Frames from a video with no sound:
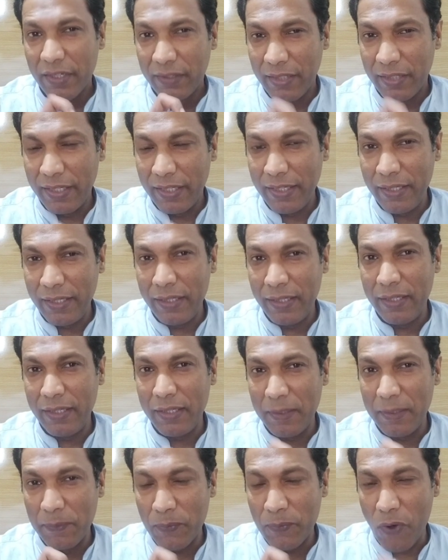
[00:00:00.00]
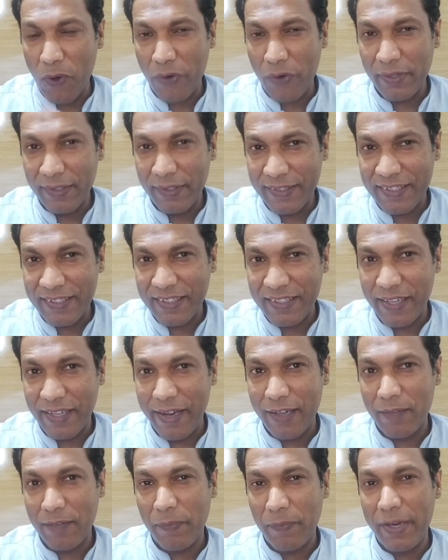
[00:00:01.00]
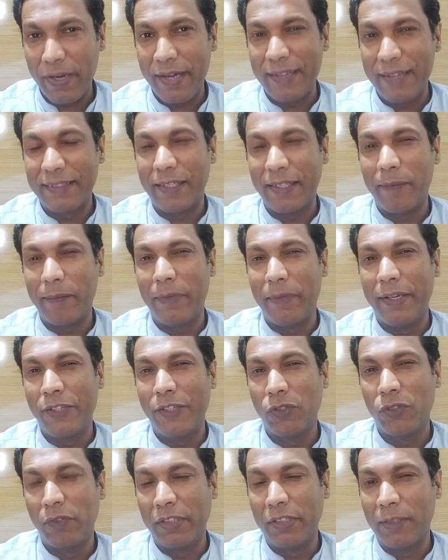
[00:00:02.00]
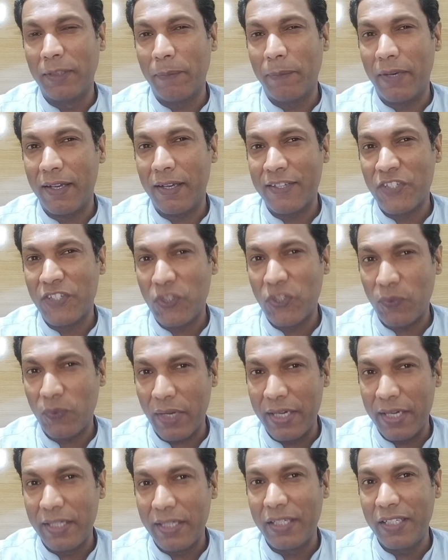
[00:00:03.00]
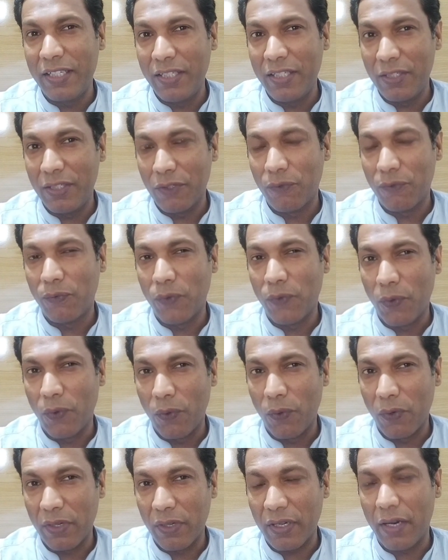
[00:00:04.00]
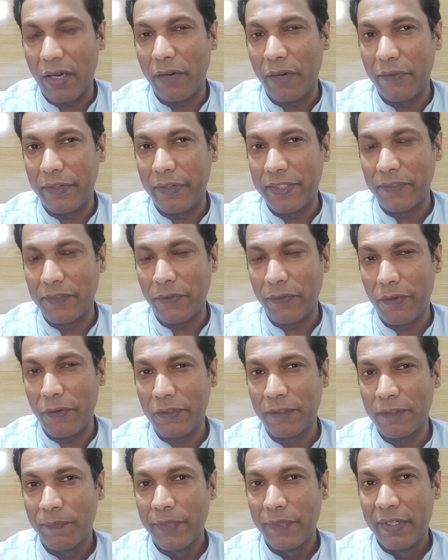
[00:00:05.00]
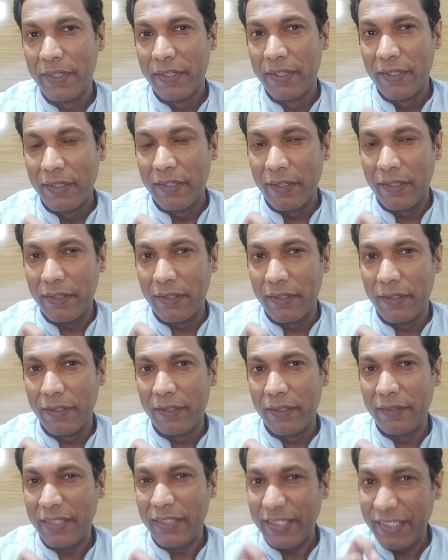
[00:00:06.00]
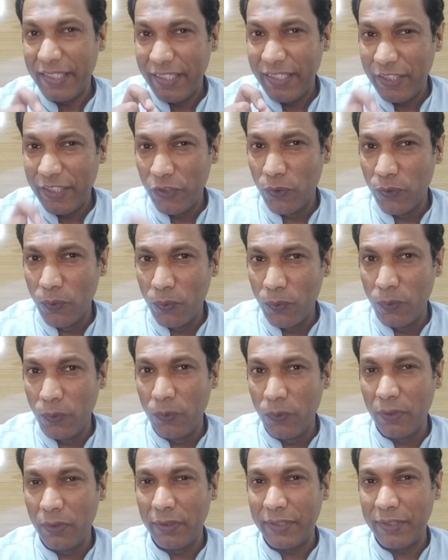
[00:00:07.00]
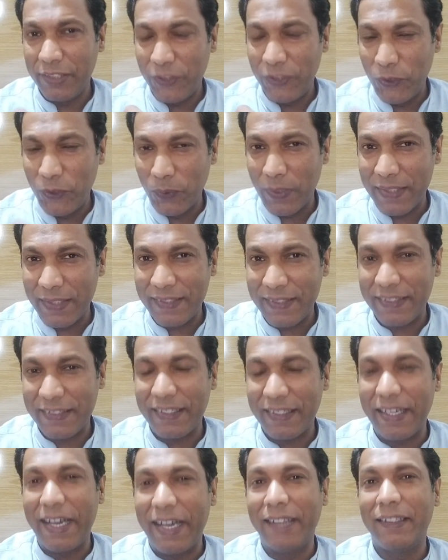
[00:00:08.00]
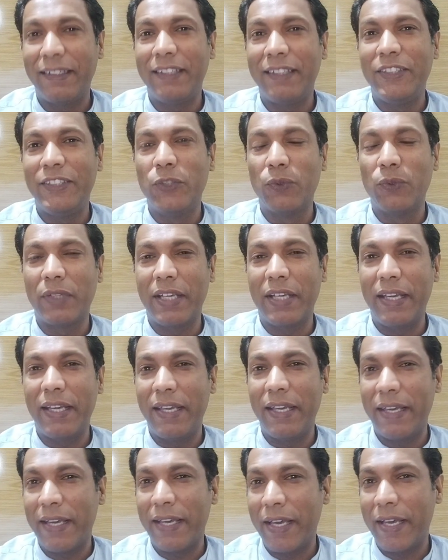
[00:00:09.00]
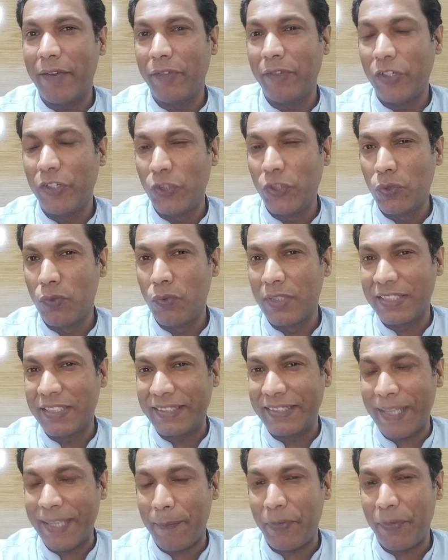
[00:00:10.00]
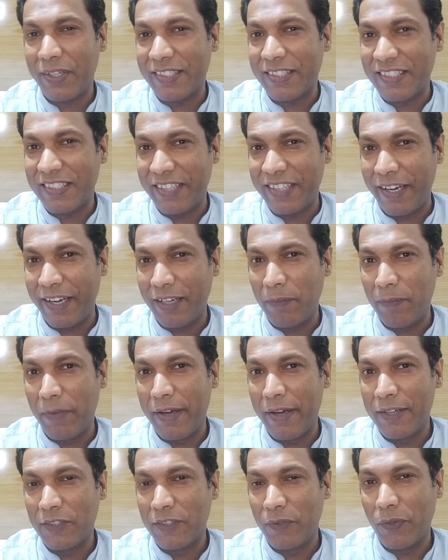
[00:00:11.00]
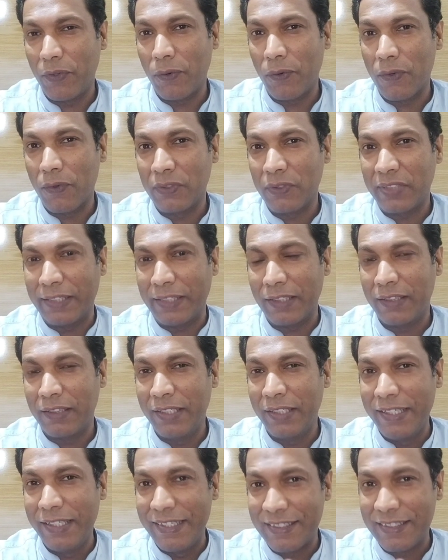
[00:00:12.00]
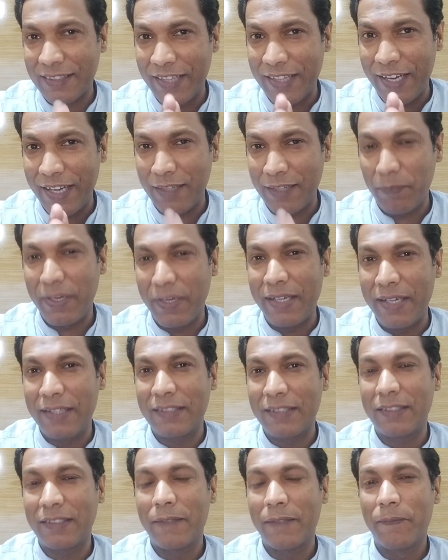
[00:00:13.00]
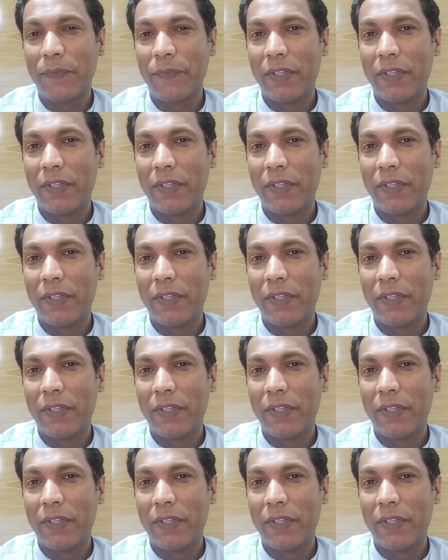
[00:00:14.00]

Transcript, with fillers: Three important statements have been issued within the past 24 hours, viewers. The EU, the US and the UK have issued separate statements, viewers, and the three statements